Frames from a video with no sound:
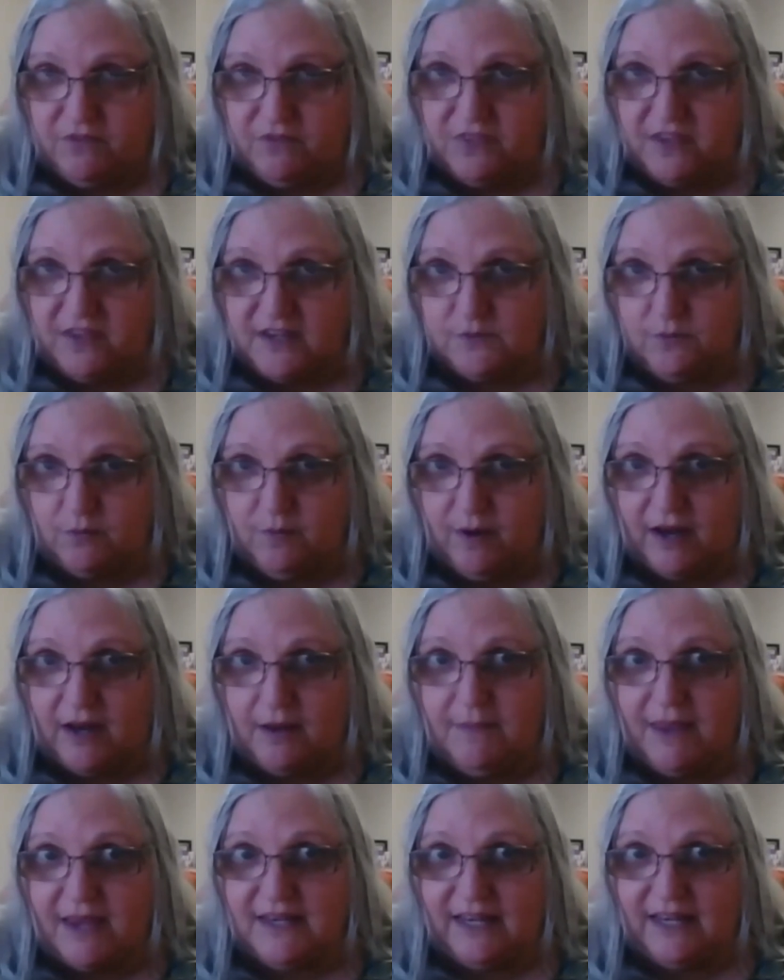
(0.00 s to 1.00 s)
of the things we
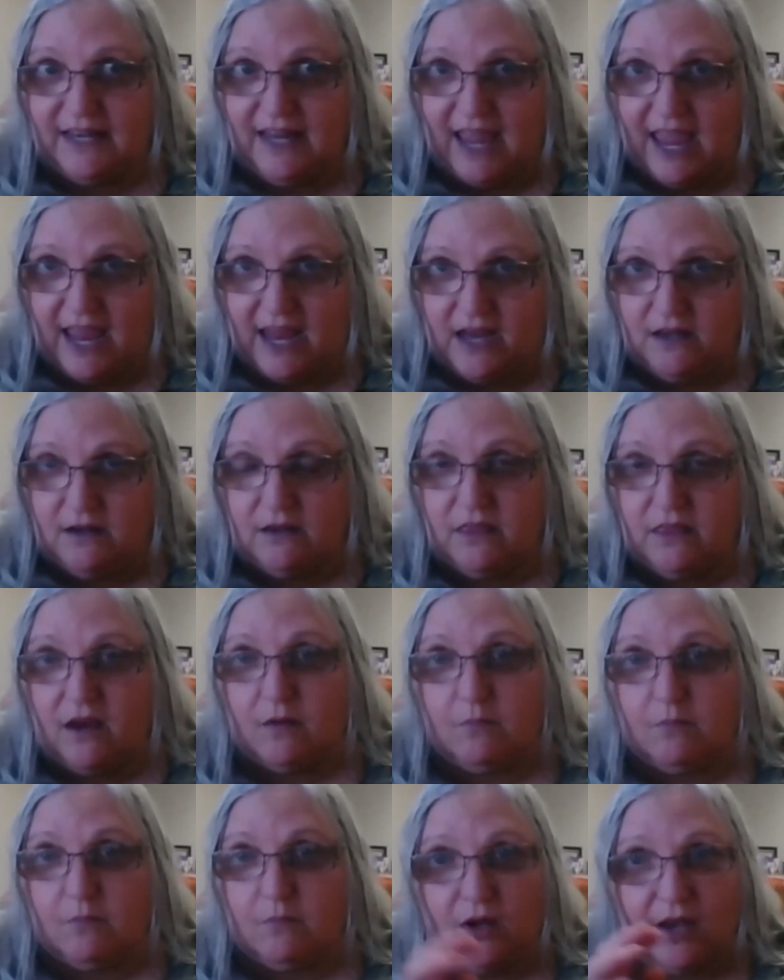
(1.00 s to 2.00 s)
recommend again.
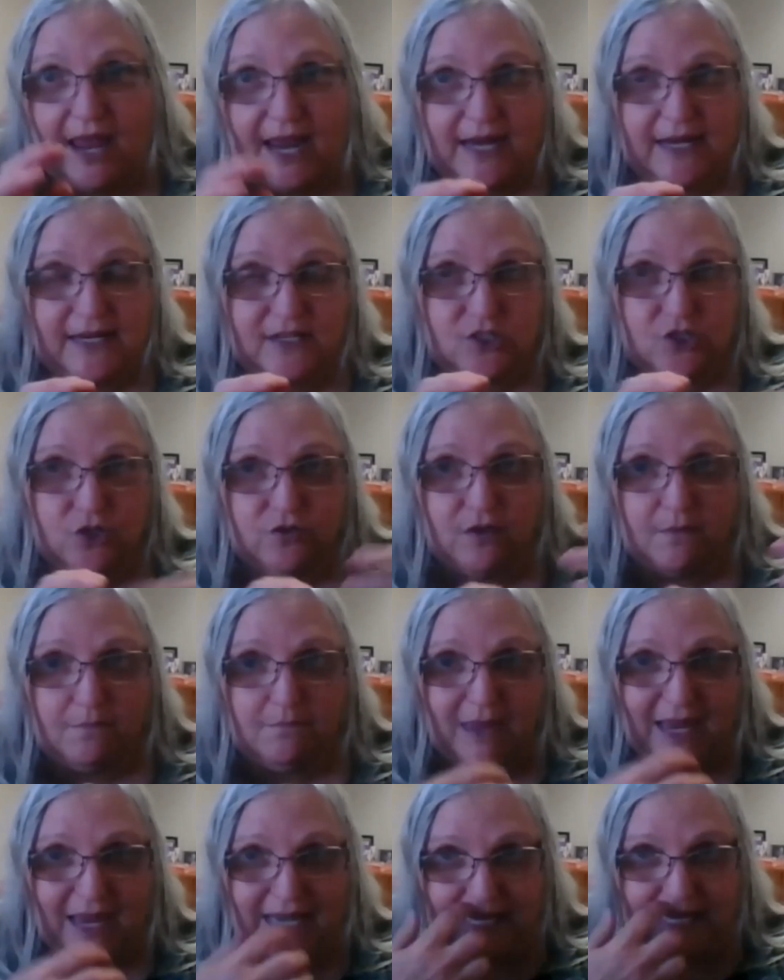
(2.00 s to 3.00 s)
They're more likely to
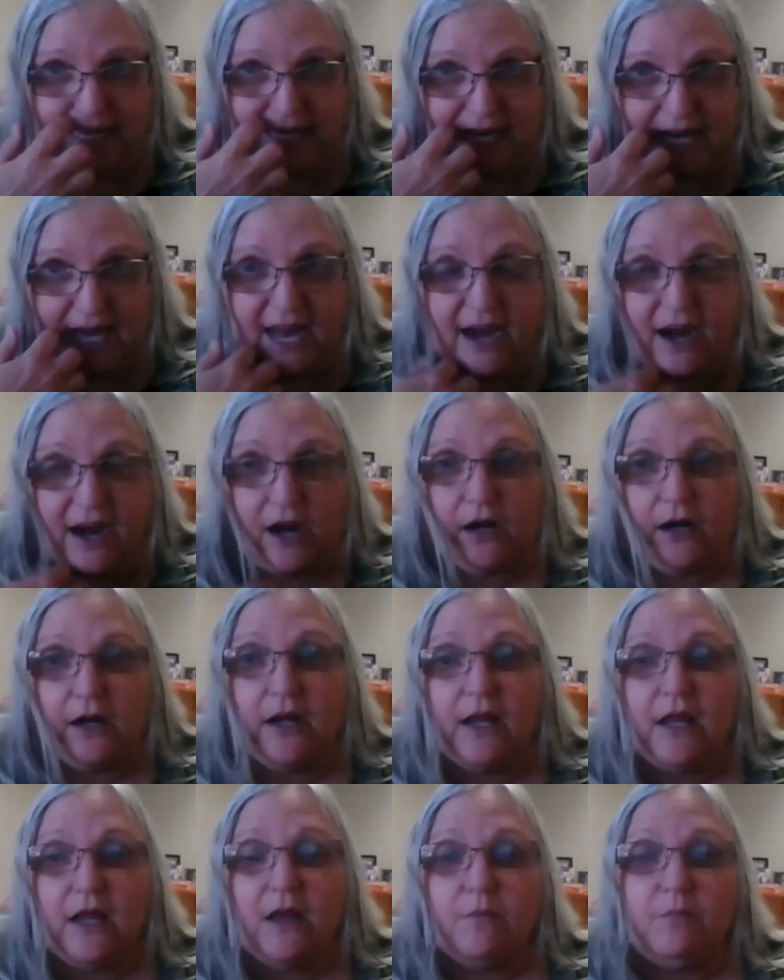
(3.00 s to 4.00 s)
than Medicare.
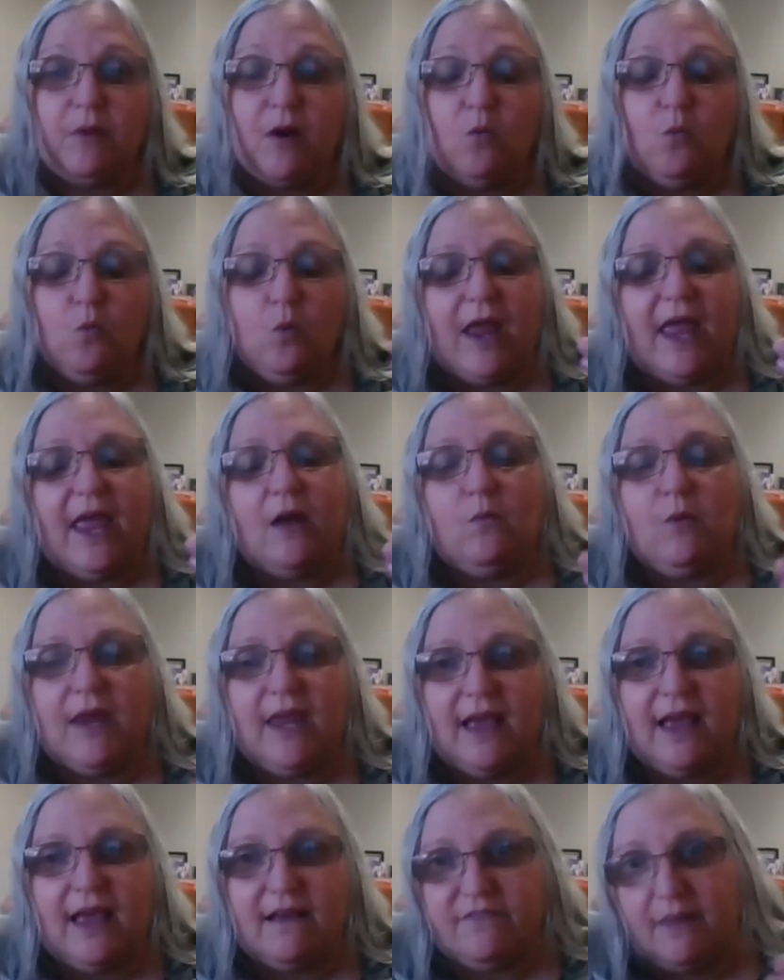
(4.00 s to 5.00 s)
But where
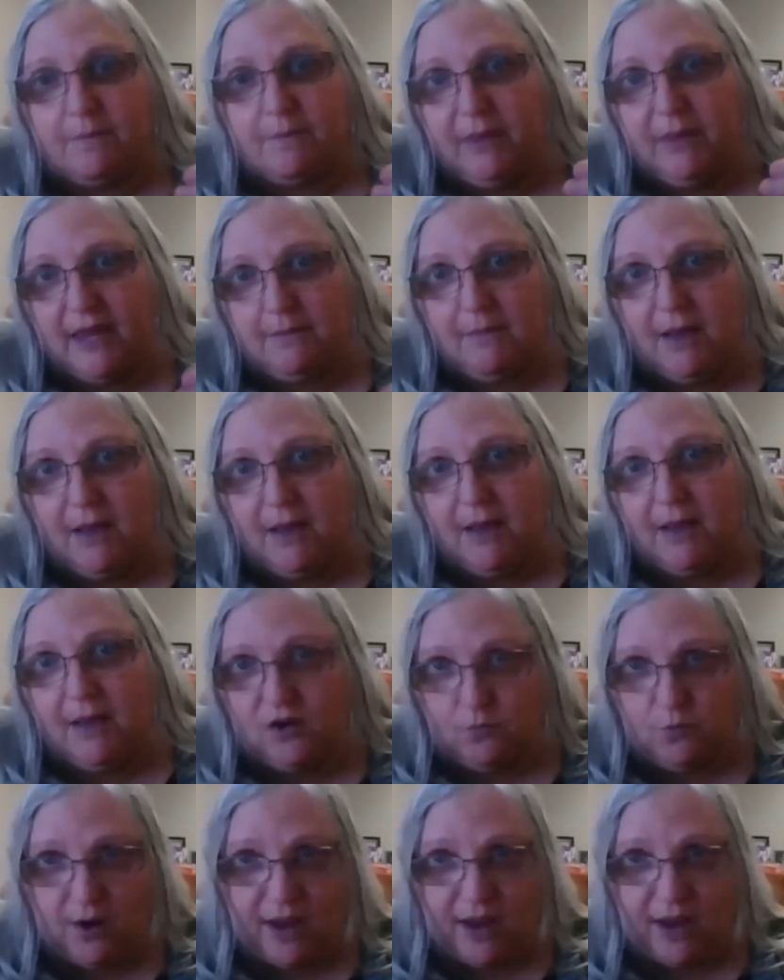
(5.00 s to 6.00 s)
we have the big
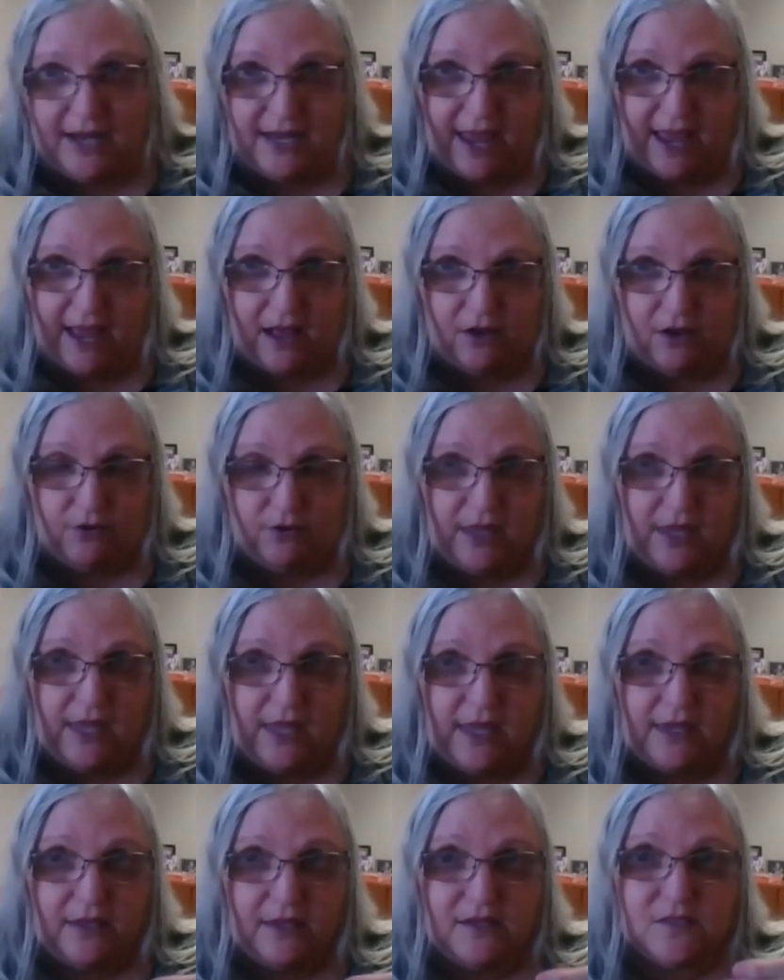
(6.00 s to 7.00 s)
market right now
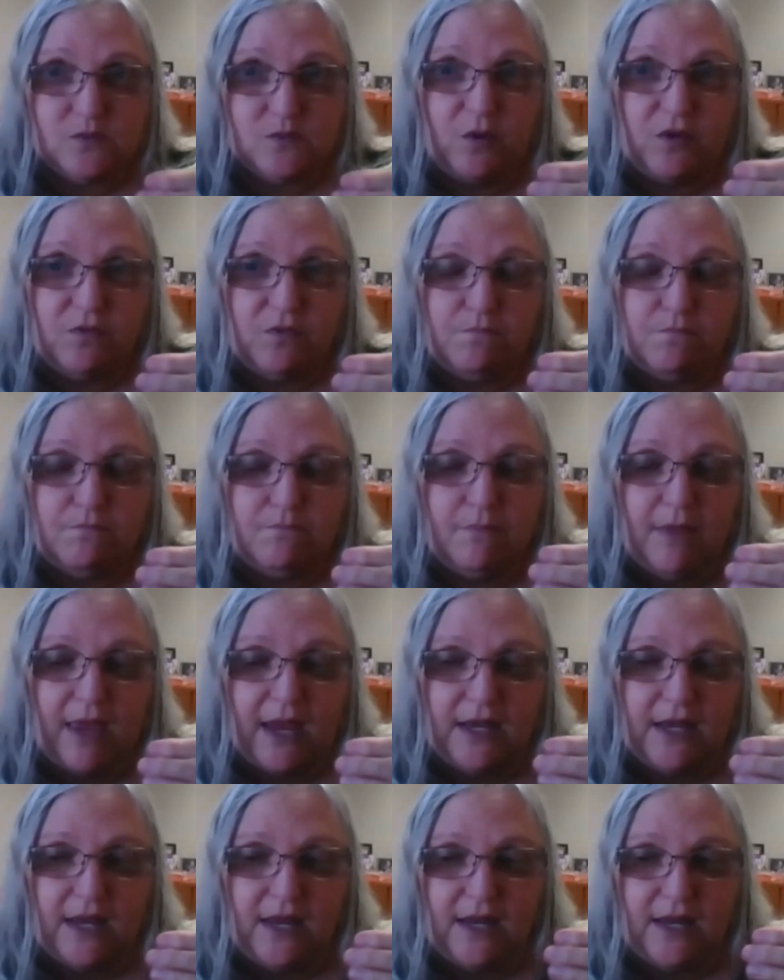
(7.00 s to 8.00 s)
is with
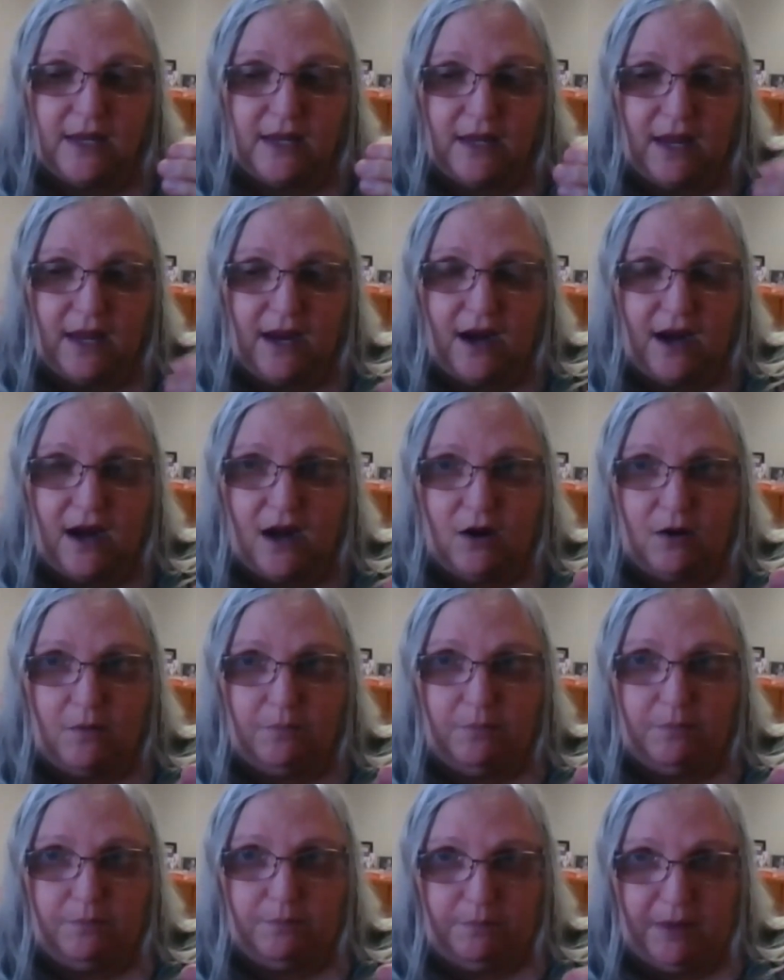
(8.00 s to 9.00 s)
Medicare
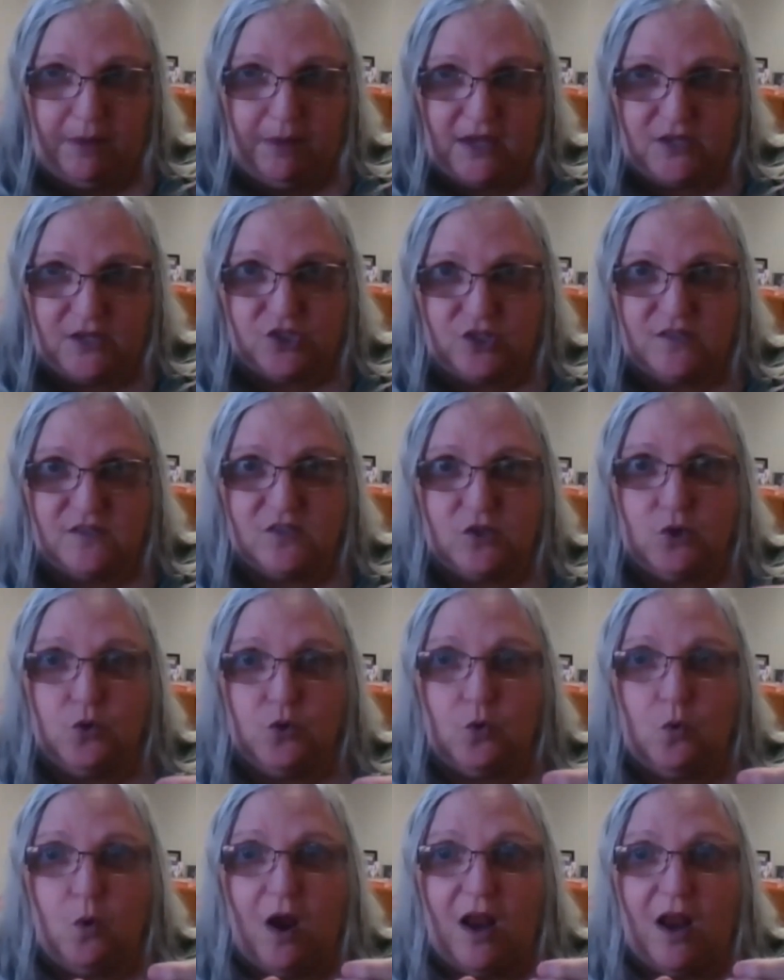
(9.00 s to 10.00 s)
patients who
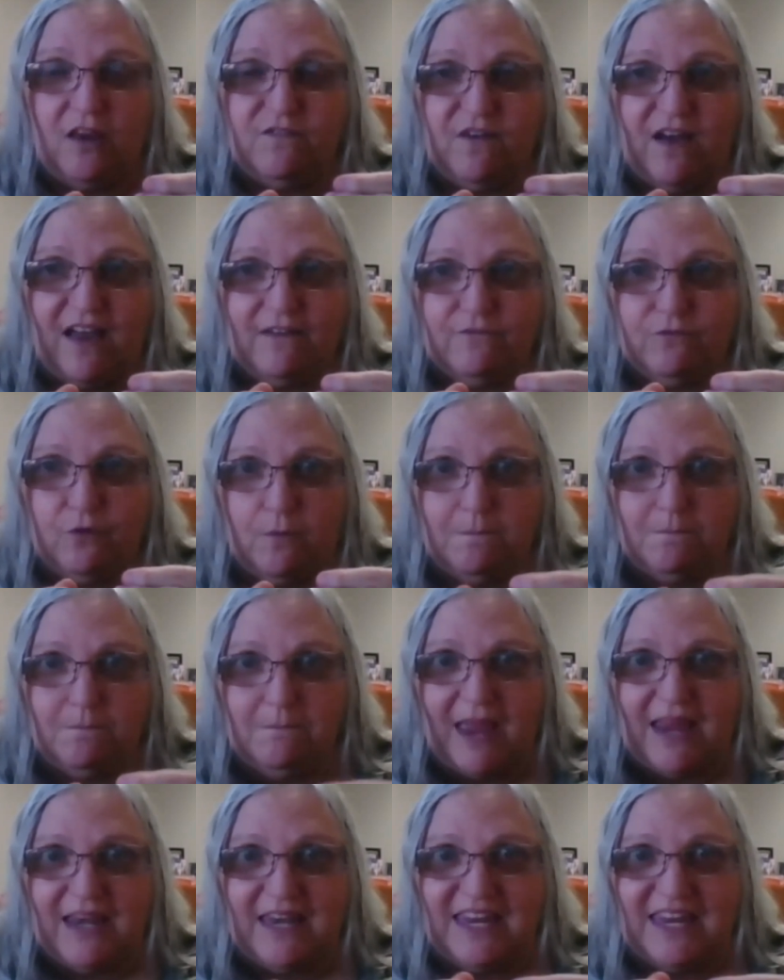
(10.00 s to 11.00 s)
qualify for
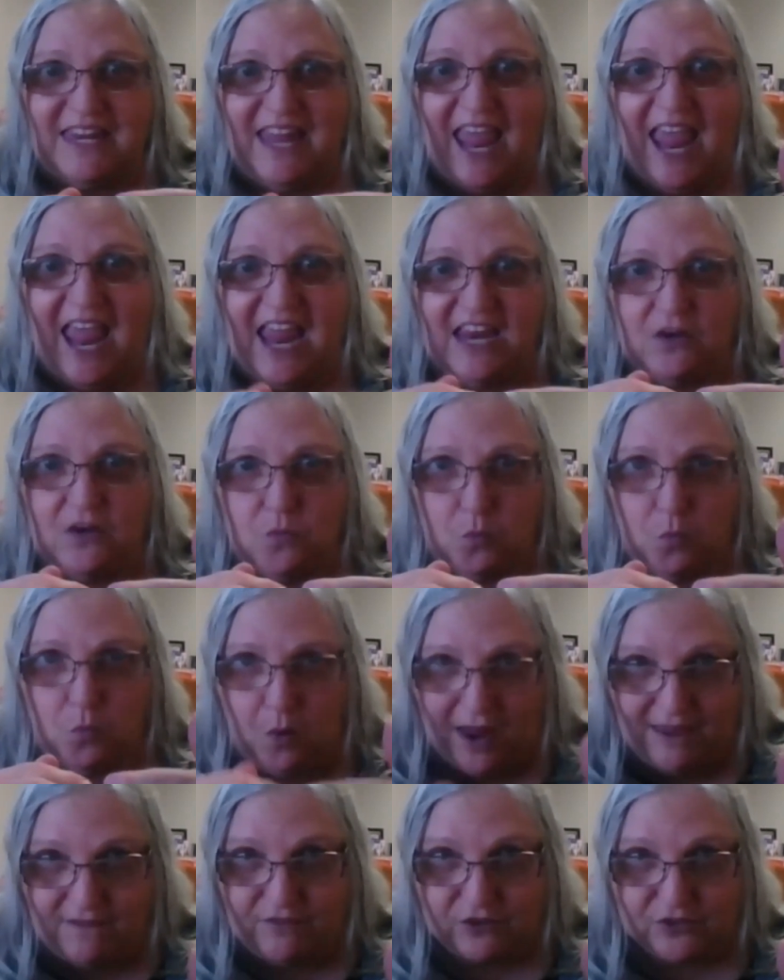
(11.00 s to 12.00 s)
Medicaid
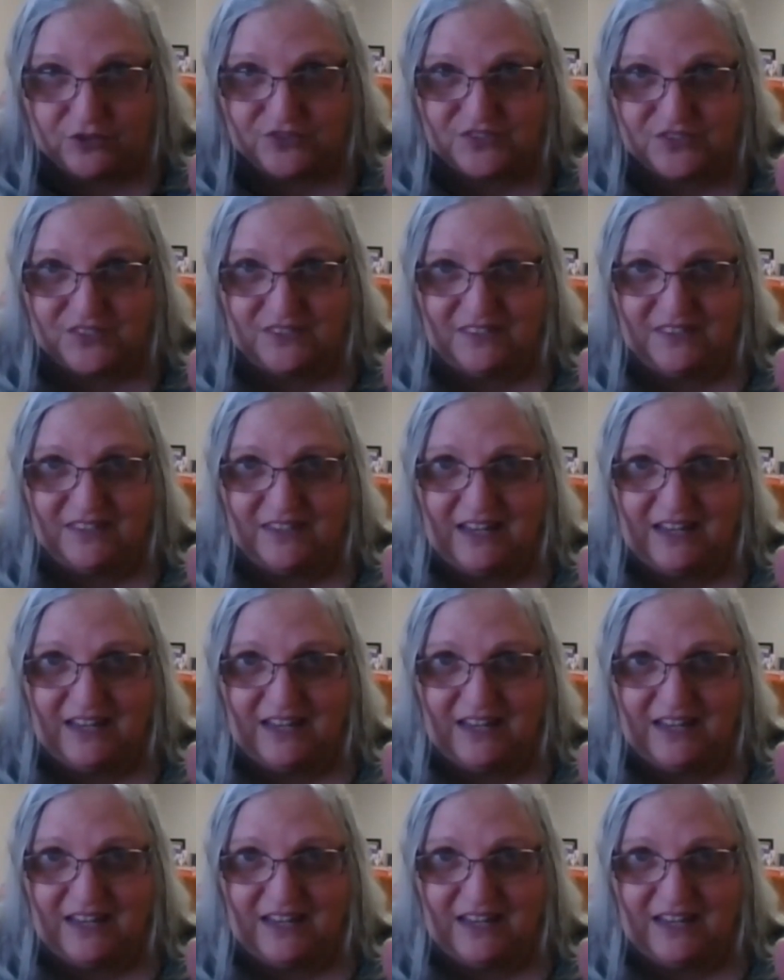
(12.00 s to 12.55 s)
waivers.